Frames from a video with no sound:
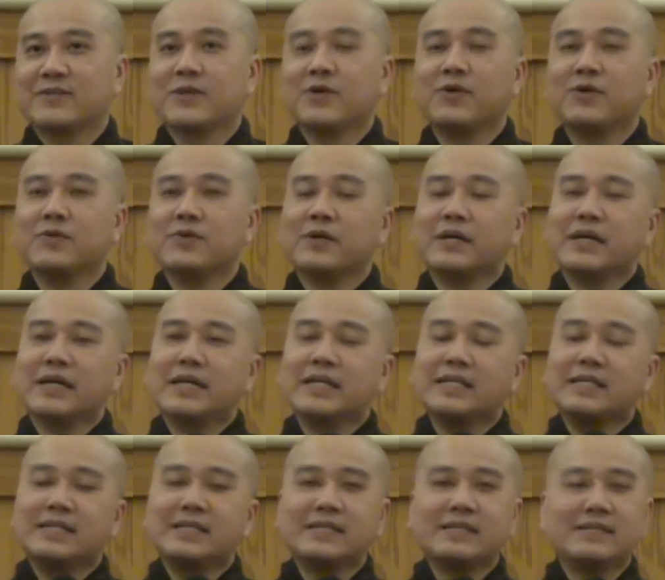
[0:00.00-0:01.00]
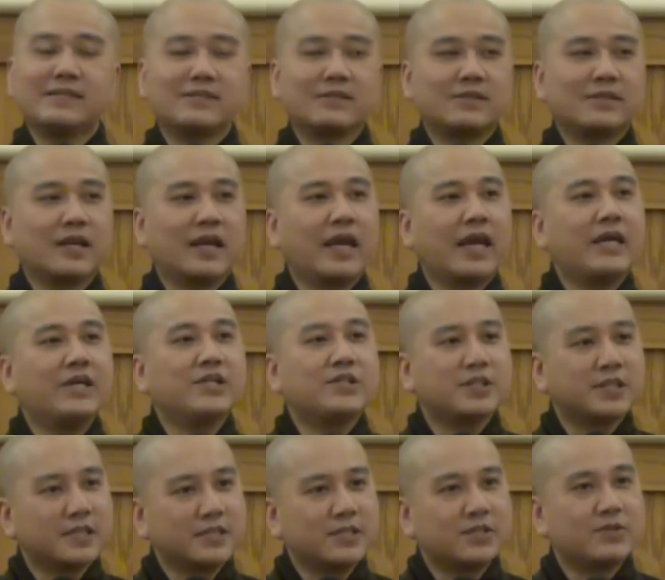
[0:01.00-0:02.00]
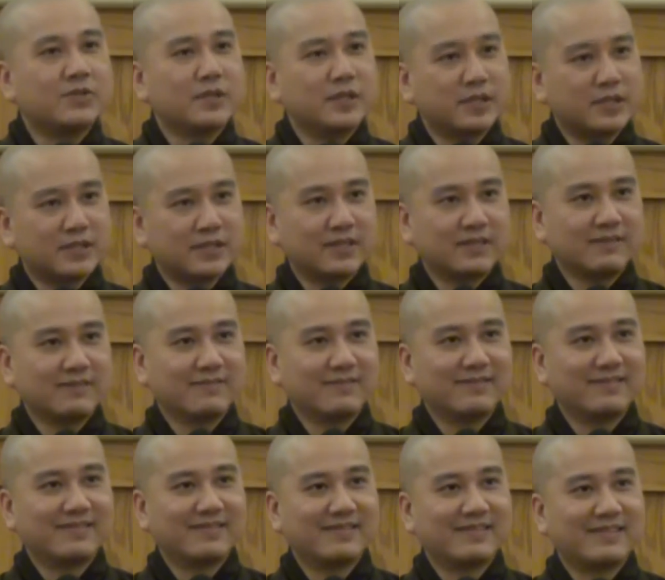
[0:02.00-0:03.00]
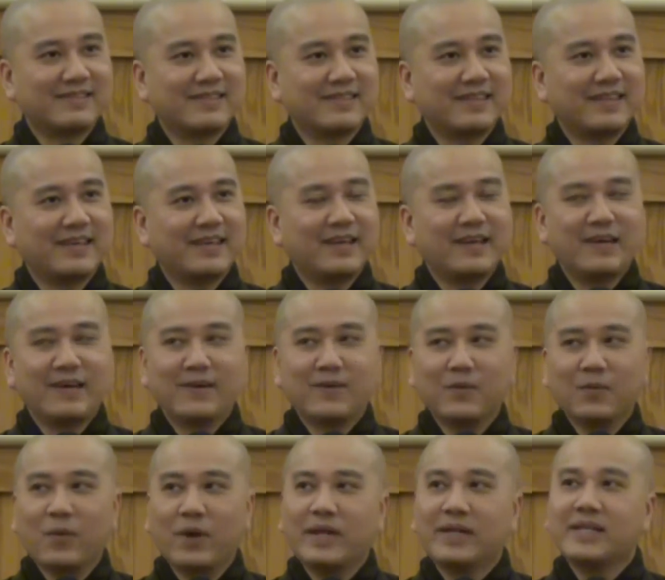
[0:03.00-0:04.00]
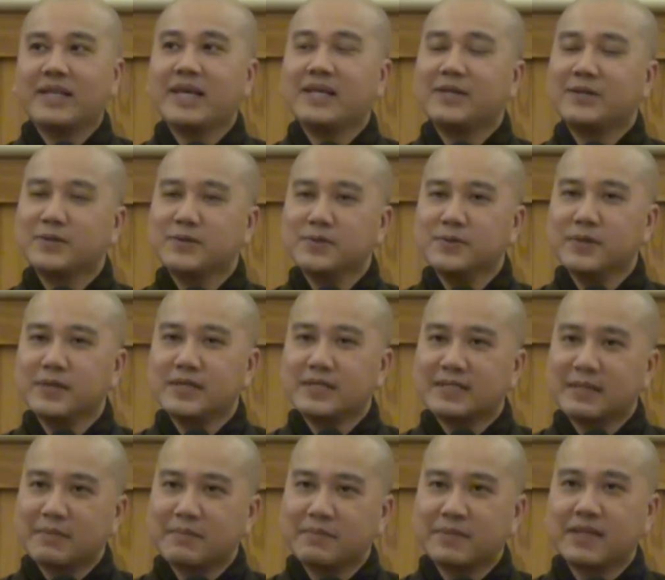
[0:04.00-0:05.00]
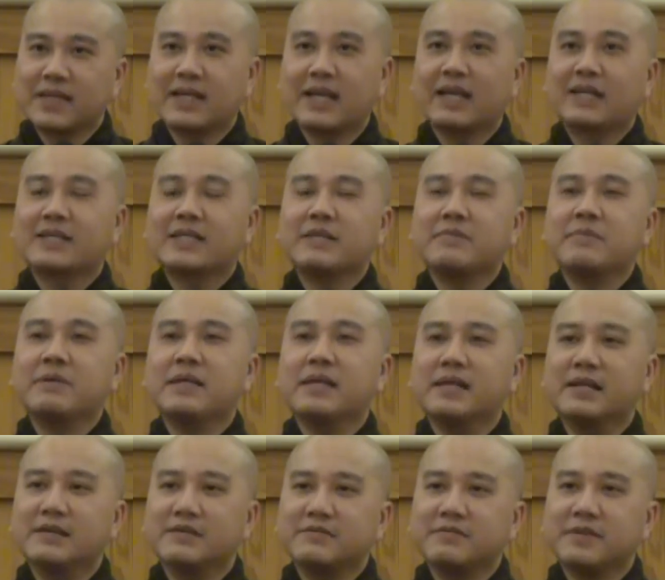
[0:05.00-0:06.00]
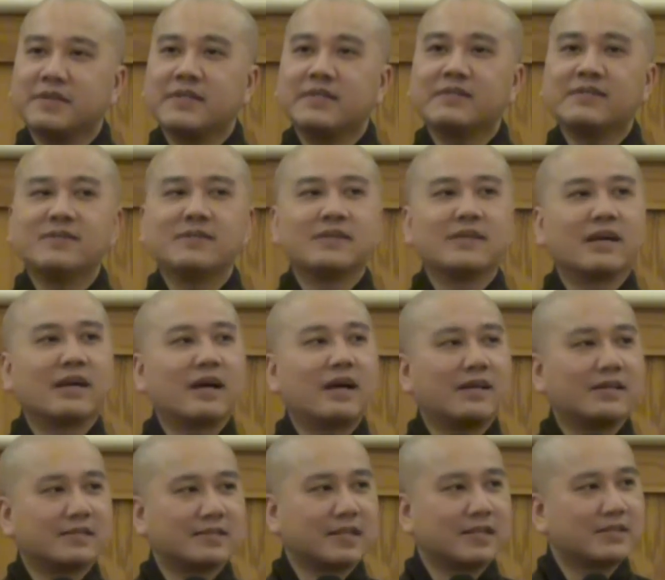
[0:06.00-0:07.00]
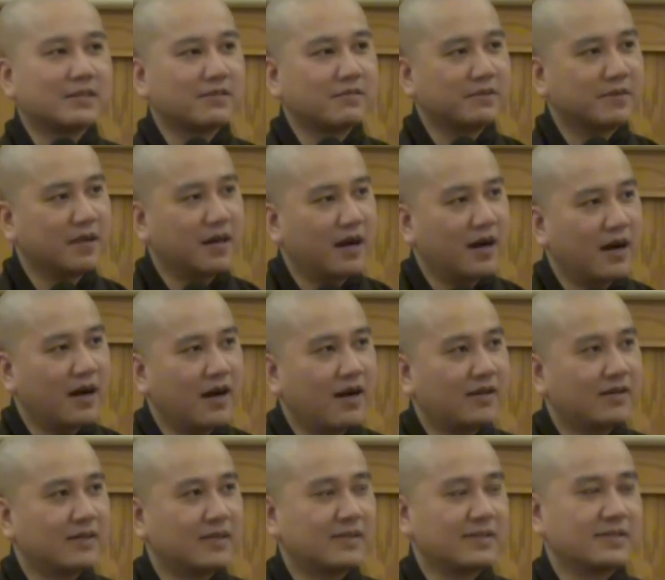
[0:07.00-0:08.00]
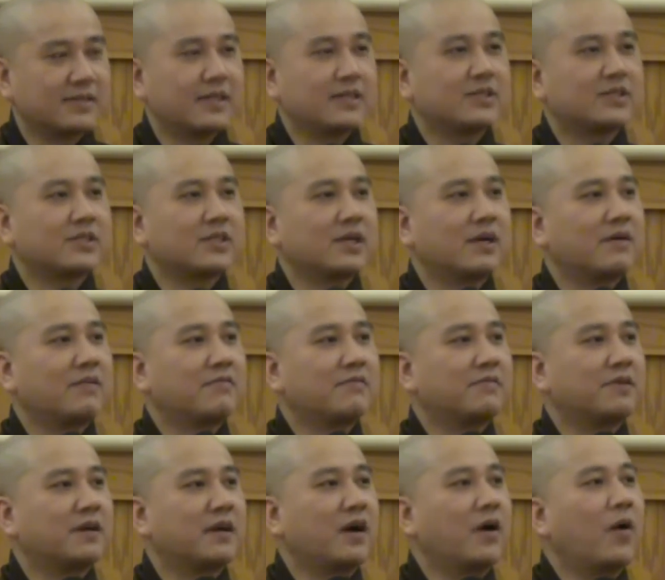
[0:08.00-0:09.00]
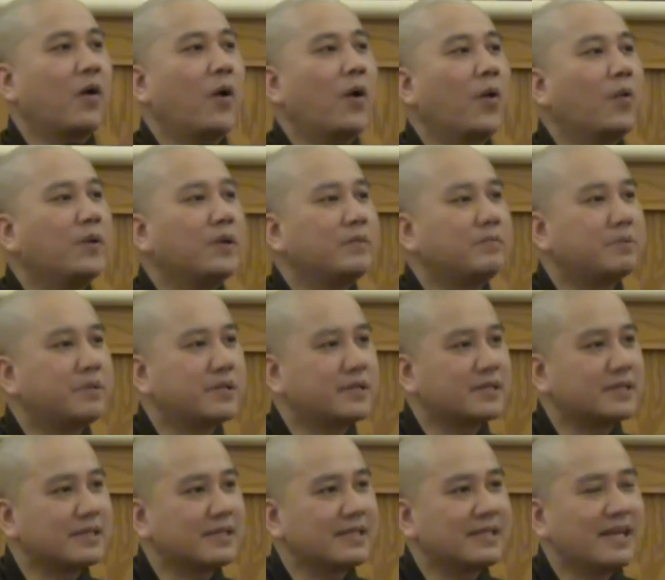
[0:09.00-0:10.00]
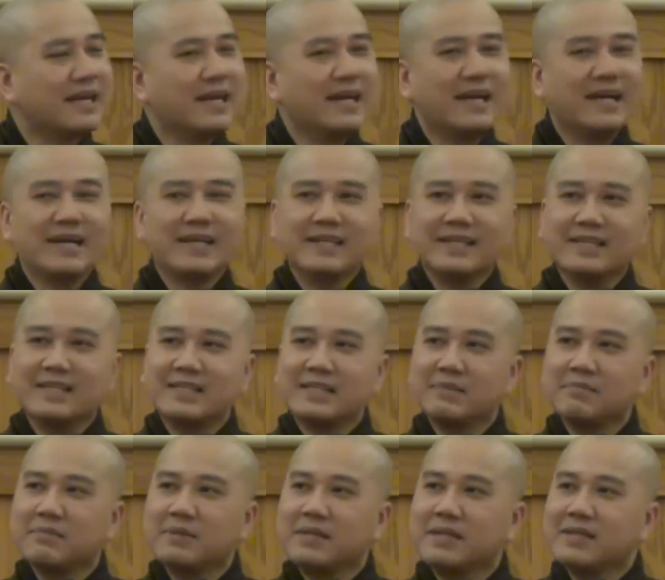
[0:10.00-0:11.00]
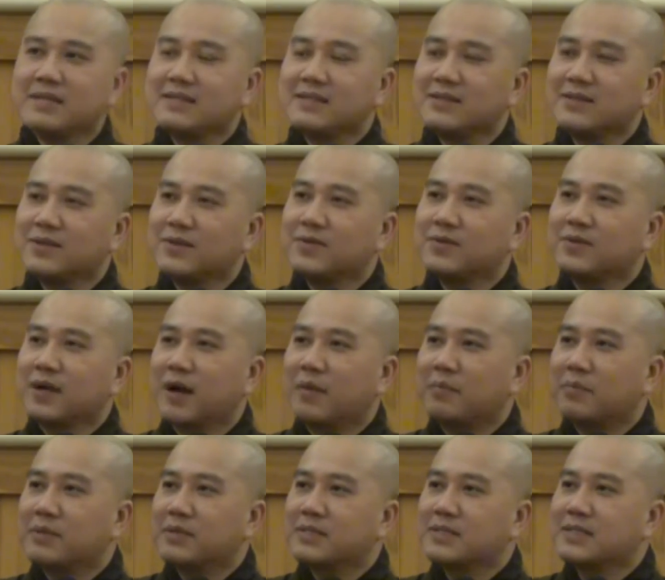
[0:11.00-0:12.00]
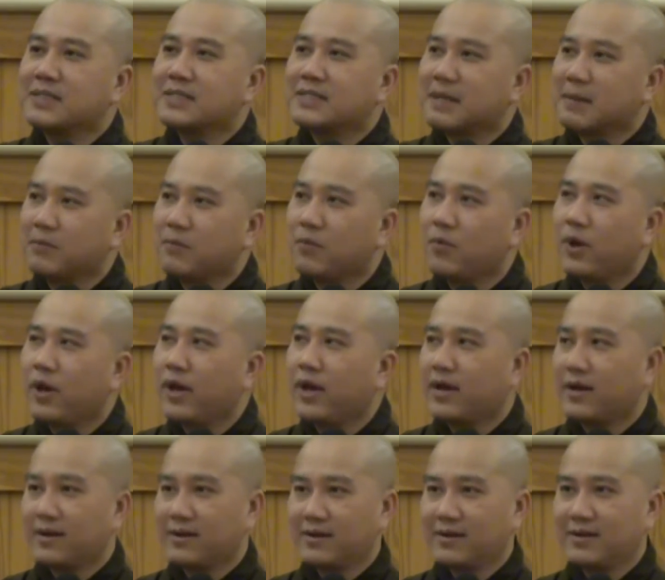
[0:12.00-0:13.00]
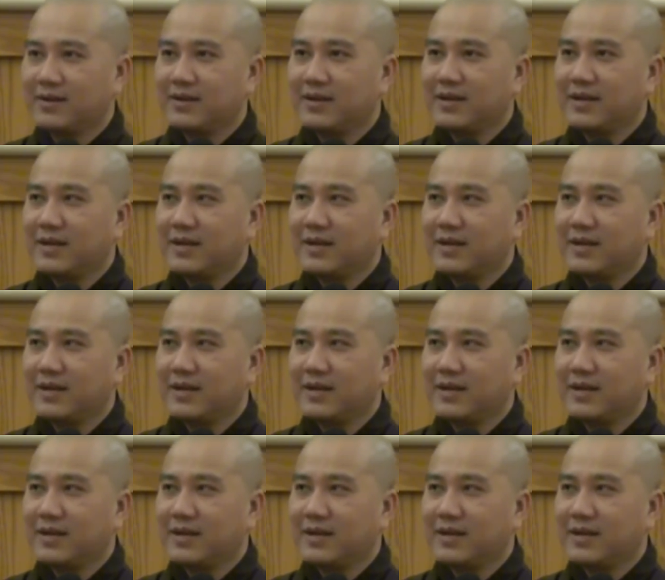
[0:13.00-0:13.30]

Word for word: So in Asian tradition, when they doing something like they believe in a such of God, a such of uh, a holy person, doesn't mean you know a person somewhere.